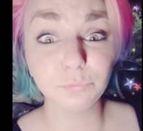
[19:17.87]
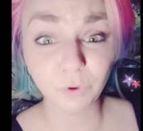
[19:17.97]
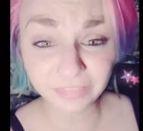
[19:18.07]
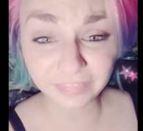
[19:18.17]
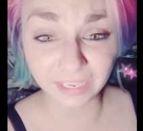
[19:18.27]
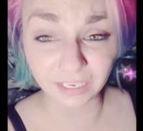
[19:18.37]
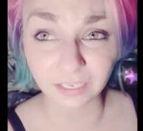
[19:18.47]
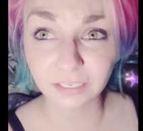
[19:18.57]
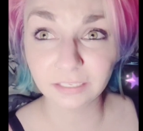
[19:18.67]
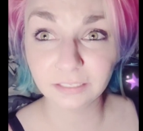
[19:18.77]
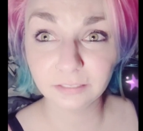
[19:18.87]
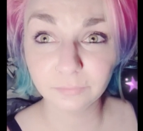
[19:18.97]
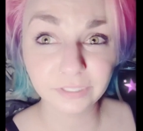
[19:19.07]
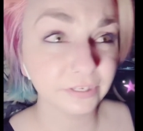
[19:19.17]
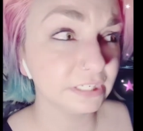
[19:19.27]
1 thing
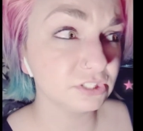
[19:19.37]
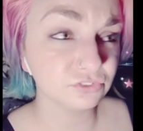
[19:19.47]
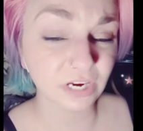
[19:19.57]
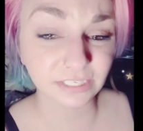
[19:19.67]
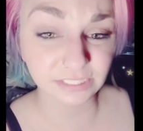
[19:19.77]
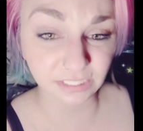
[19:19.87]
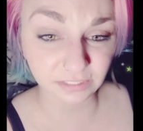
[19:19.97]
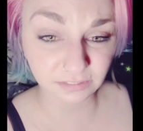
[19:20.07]
without getting distracted.